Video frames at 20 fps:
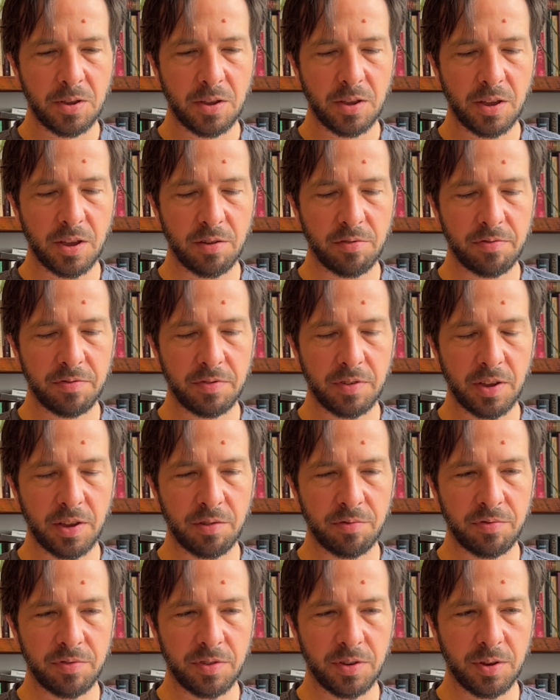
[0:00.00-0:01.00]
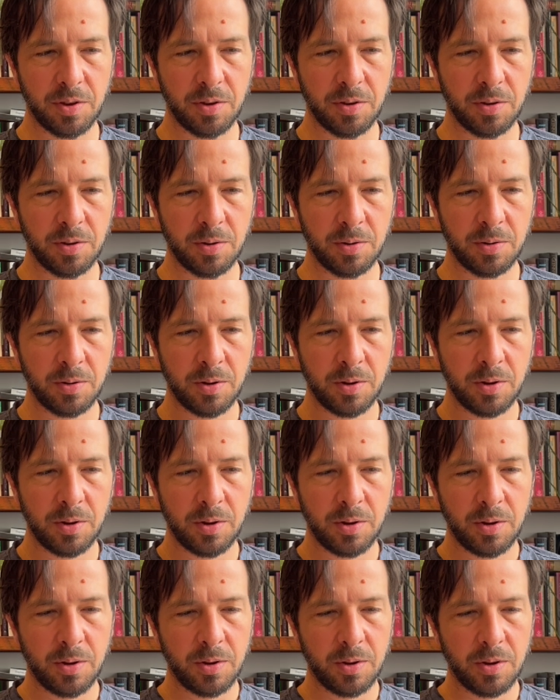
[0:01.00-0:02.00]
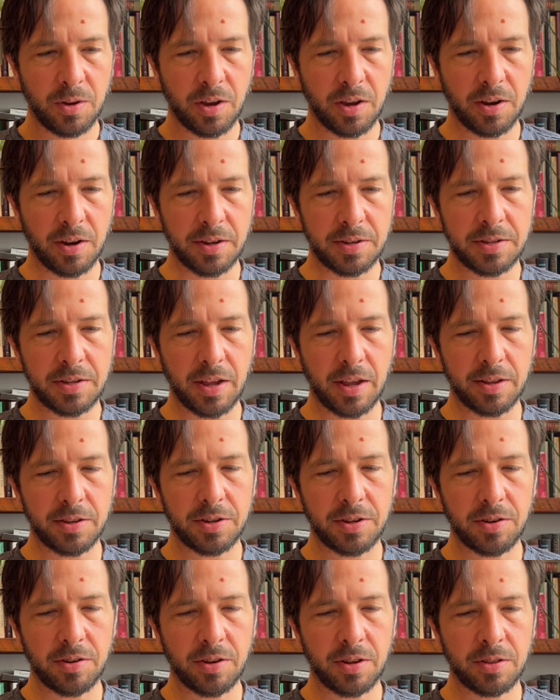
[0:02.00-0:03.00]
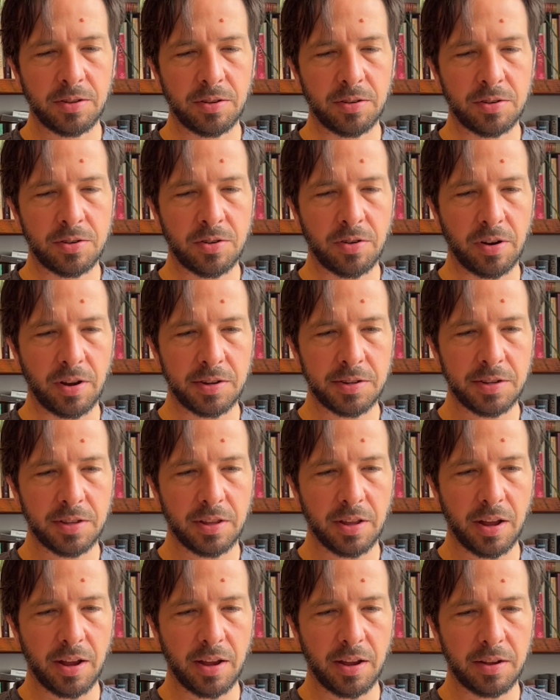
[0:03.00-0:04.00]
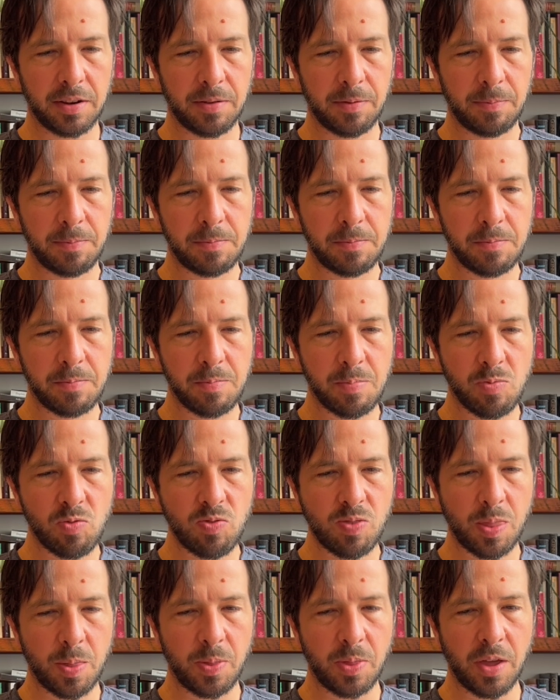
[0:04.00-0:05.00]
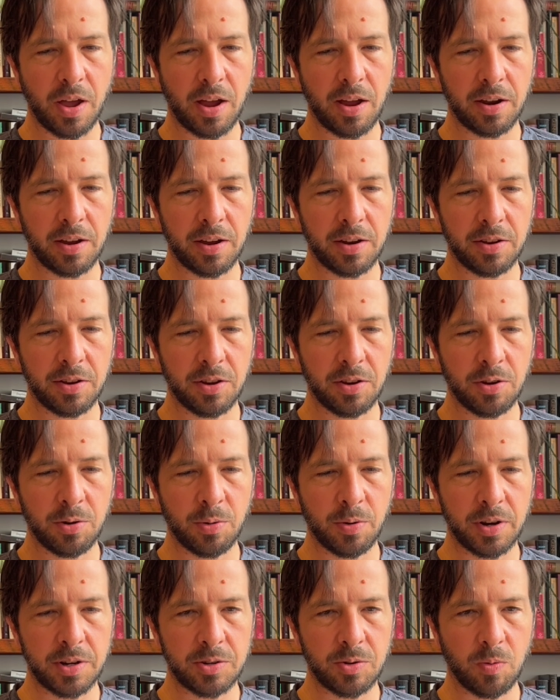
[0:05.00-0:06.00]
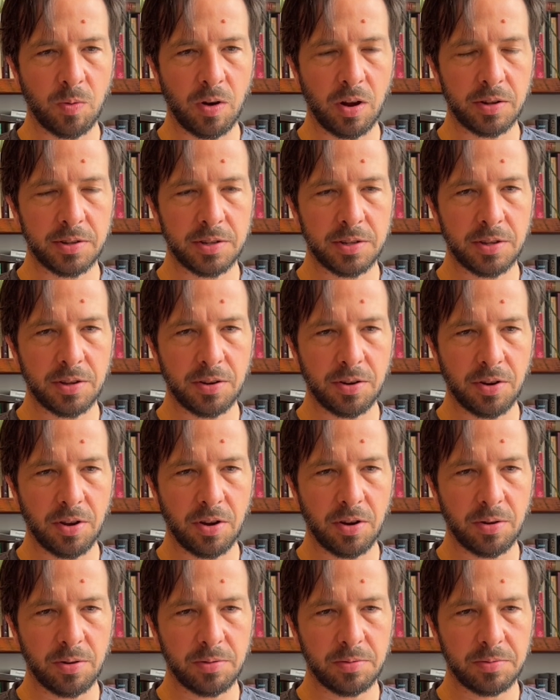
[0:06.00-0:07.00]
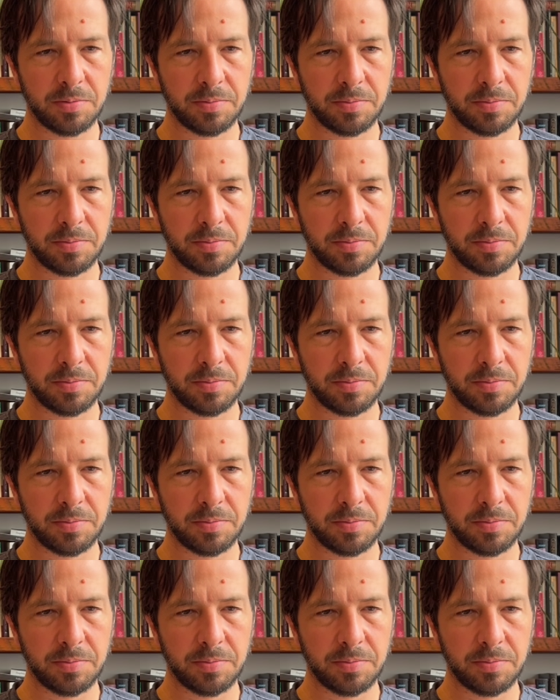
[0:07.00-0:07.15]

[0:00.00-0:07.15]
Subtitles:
If you, in a sense, you need to trust that in you which wants to know,